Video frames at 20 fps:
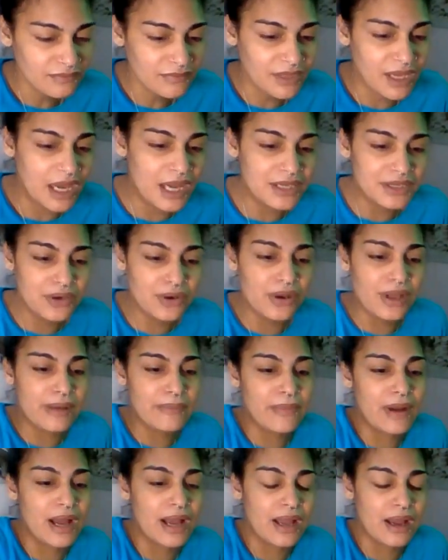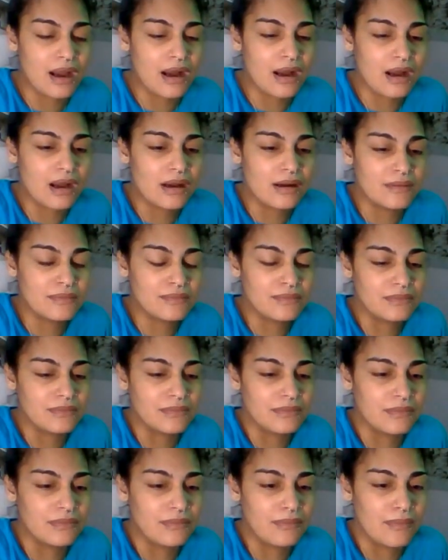I know in my
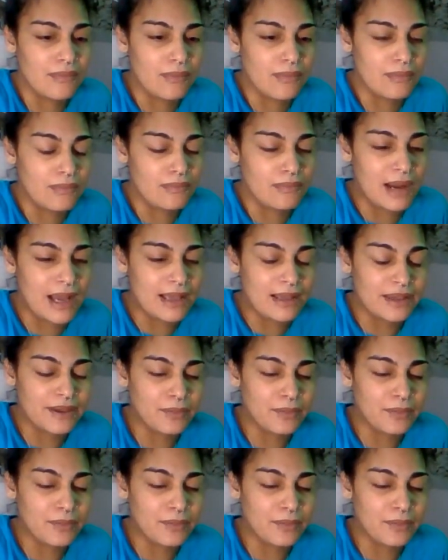my